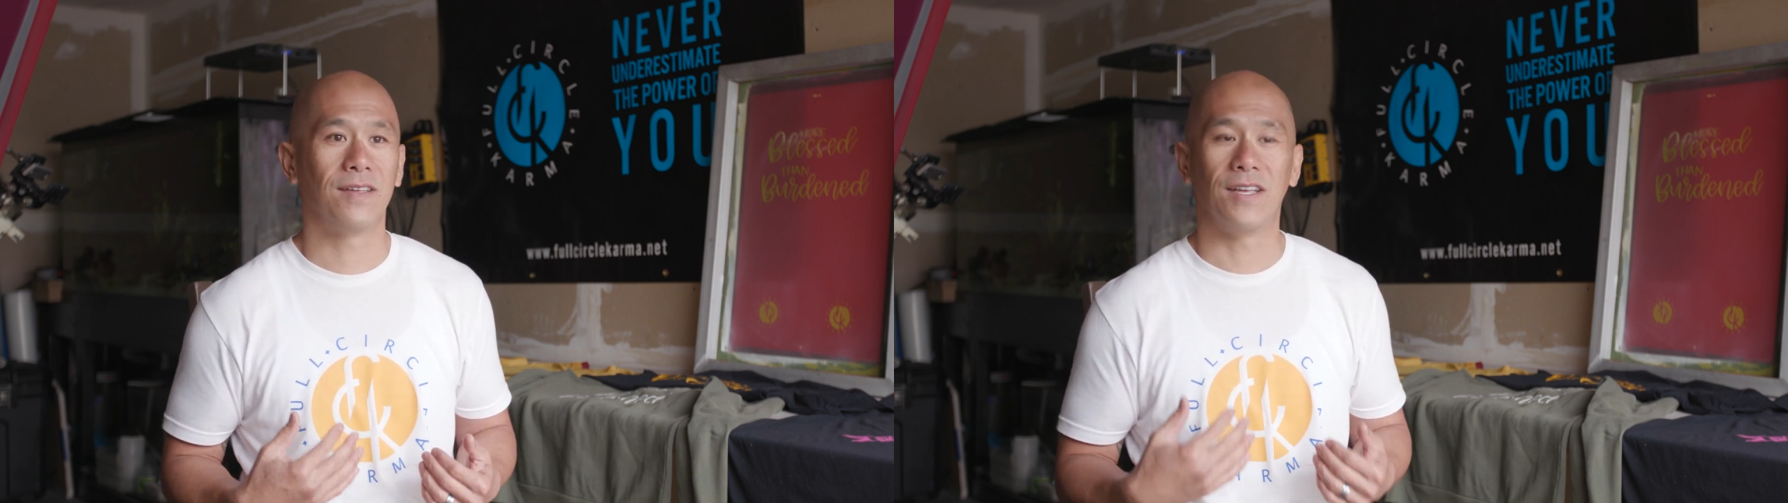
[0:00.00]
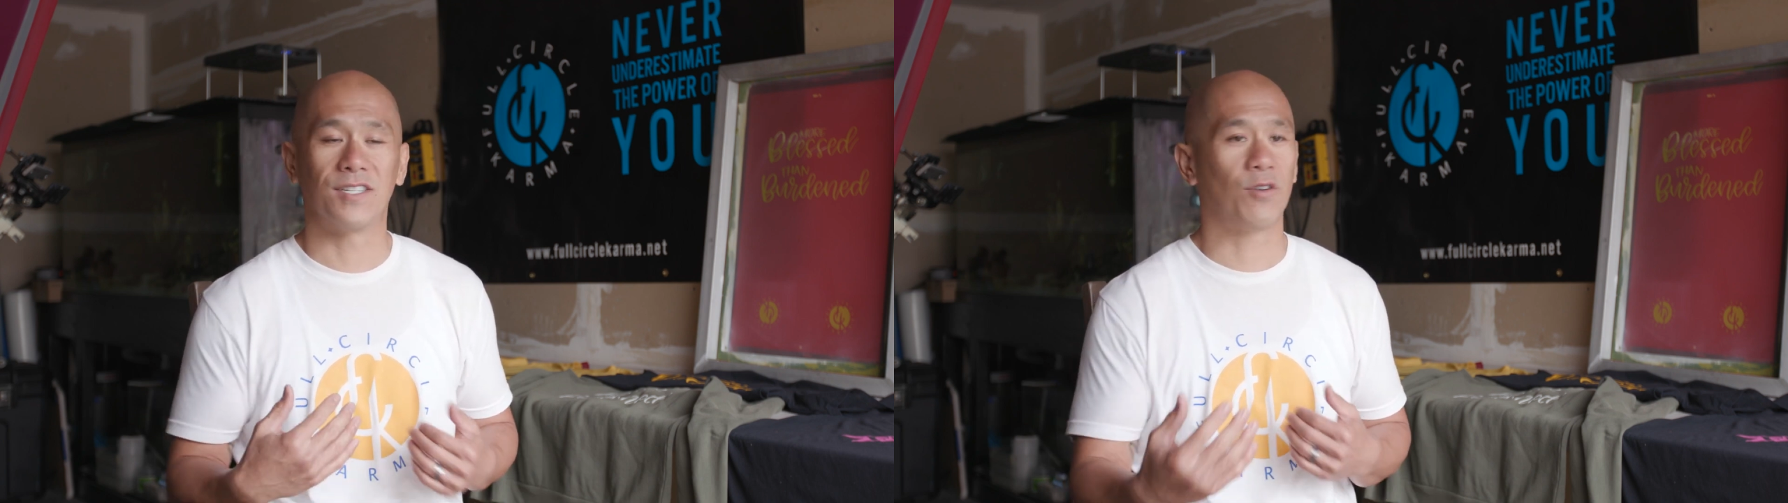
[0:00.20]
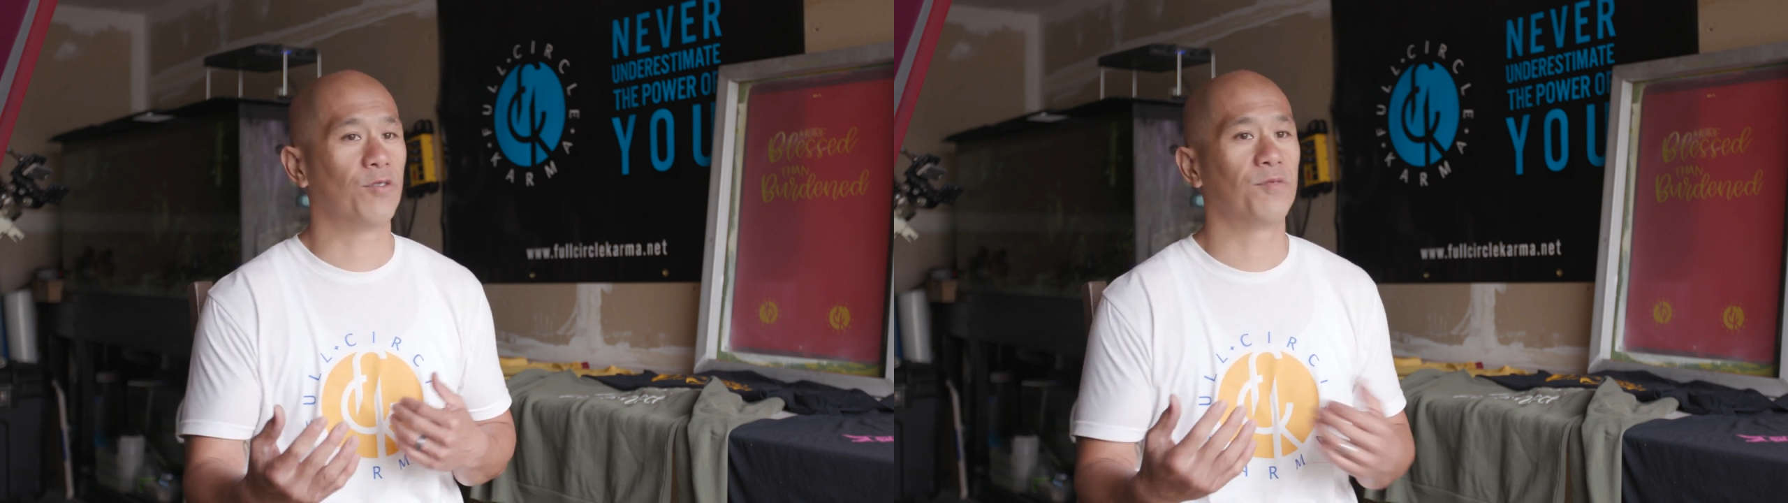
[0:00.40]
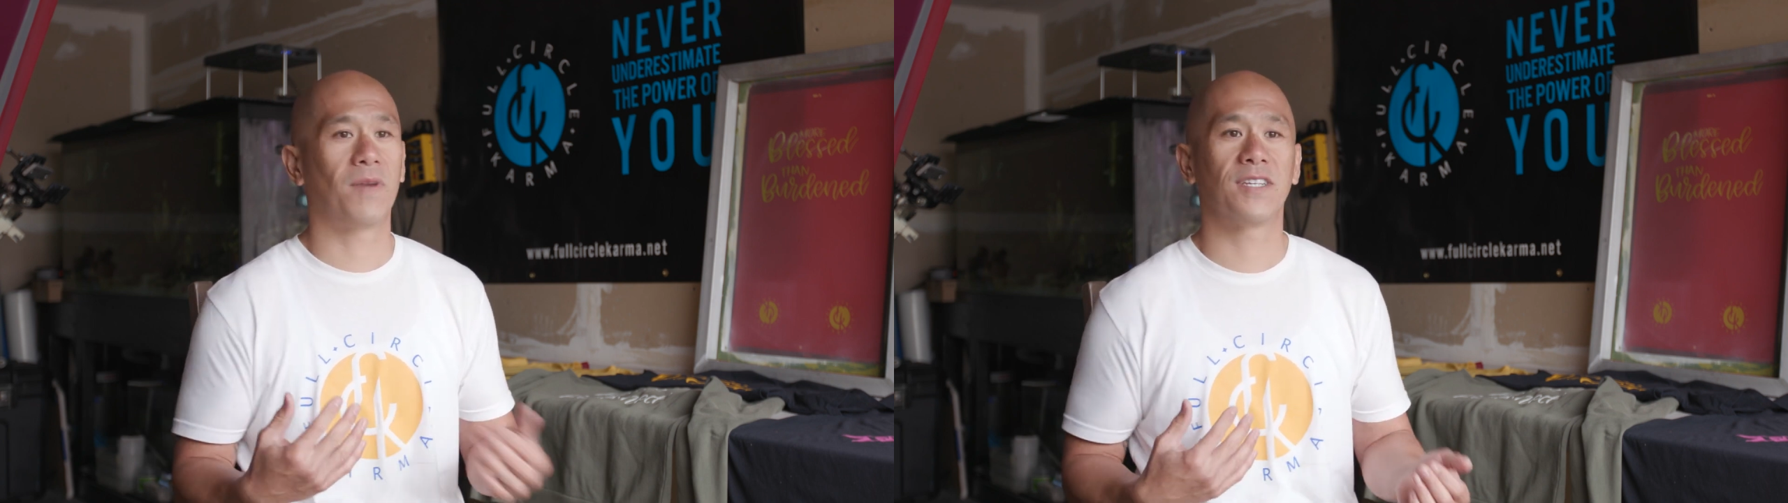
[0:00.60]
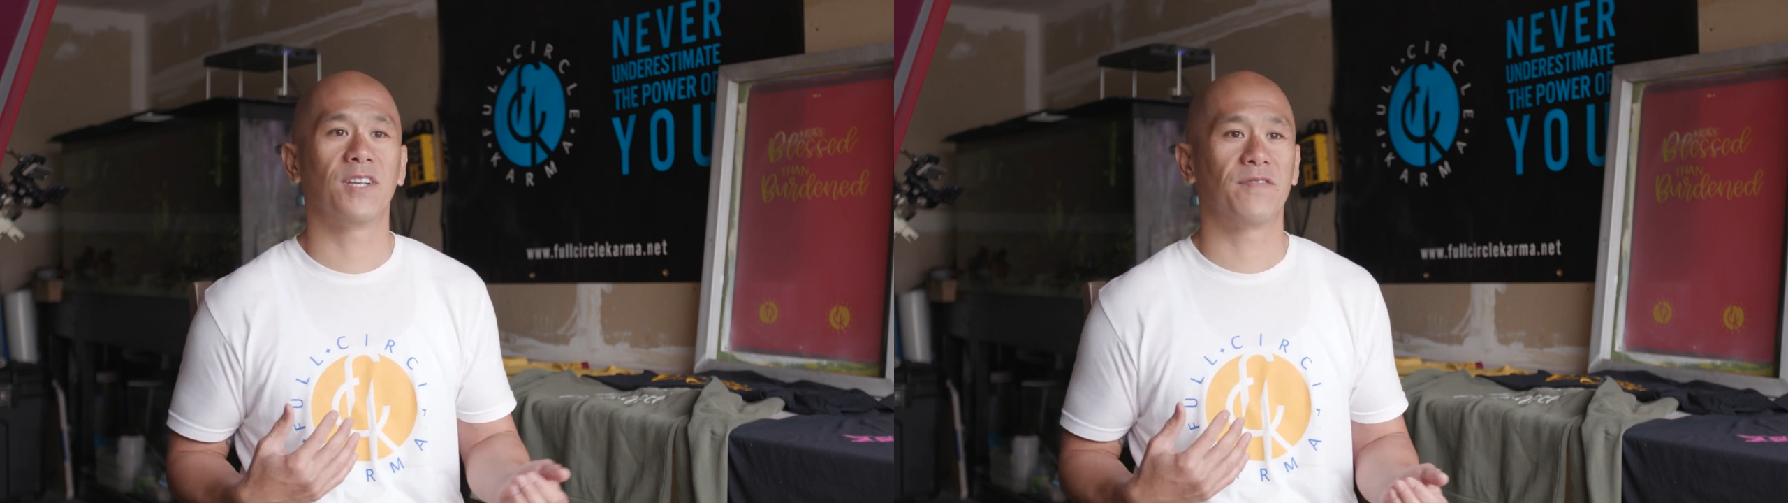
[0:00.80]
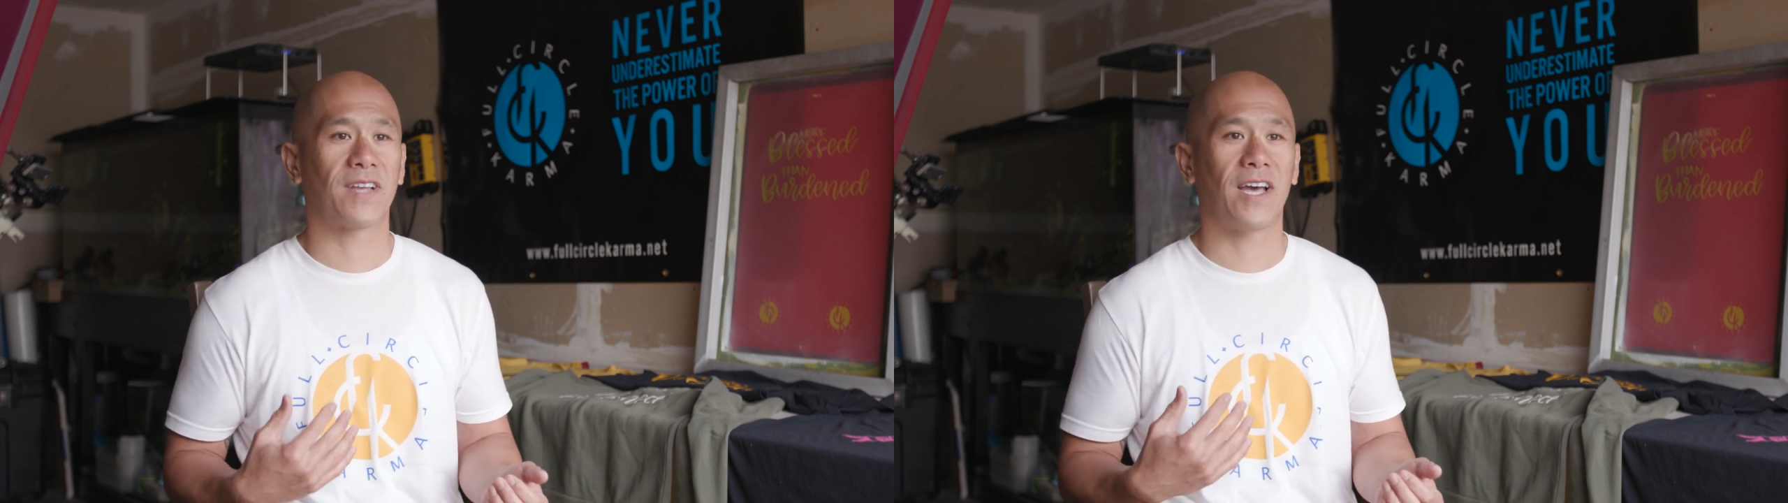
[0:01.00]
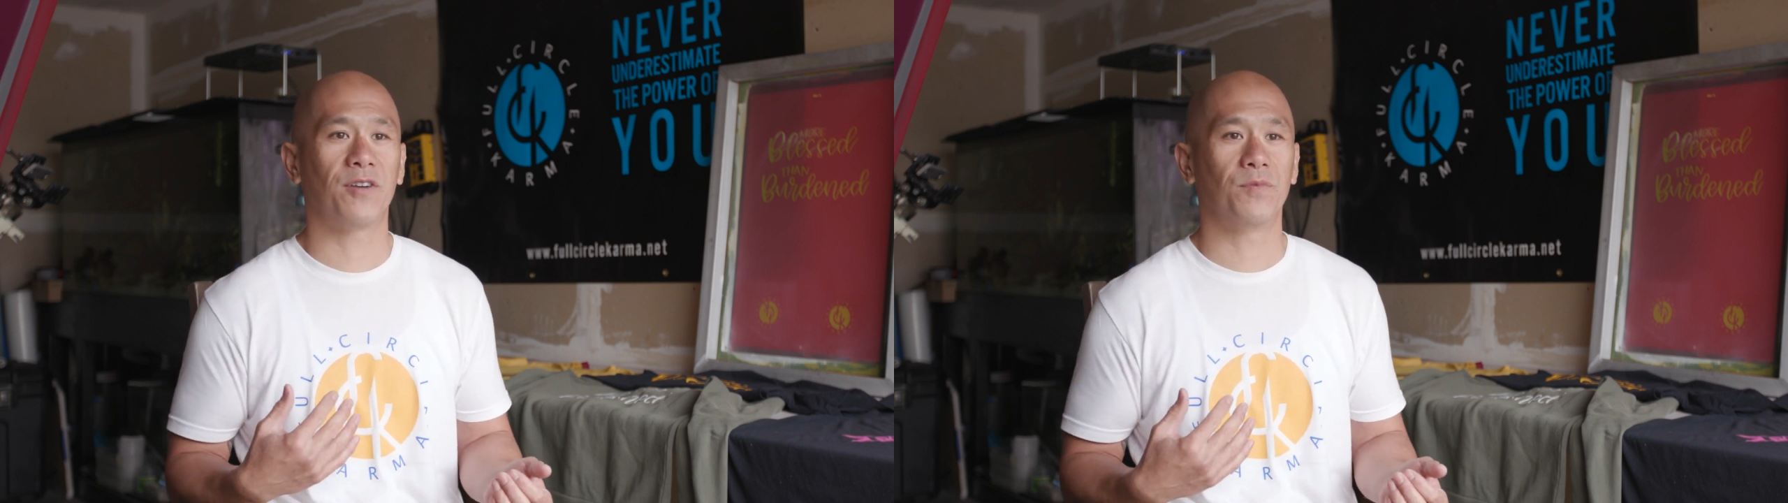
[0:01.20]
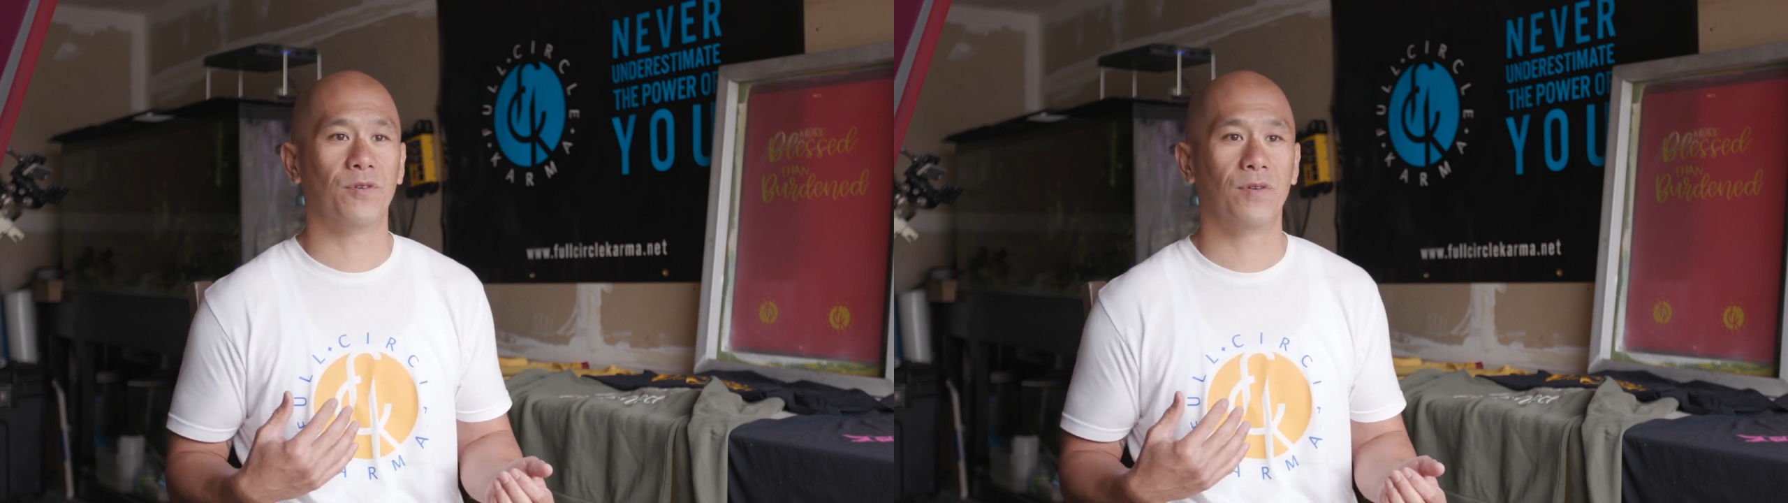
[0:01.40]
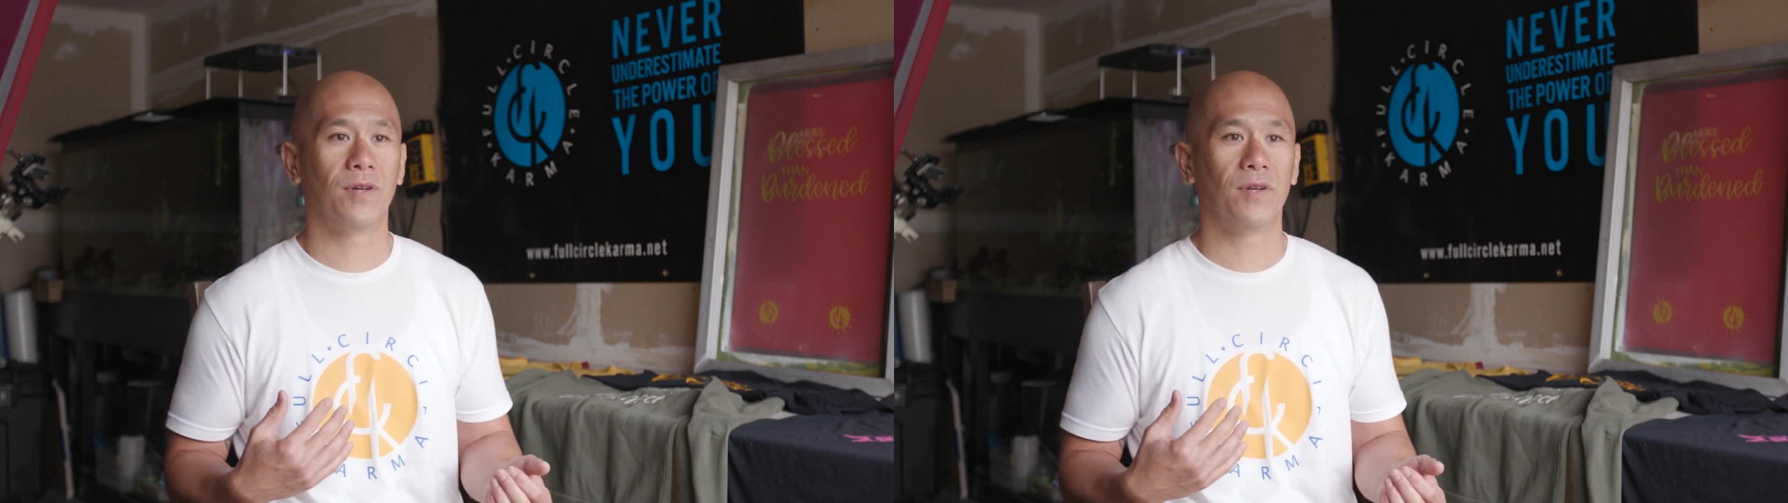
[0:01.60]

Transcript: It's holding myself accountable.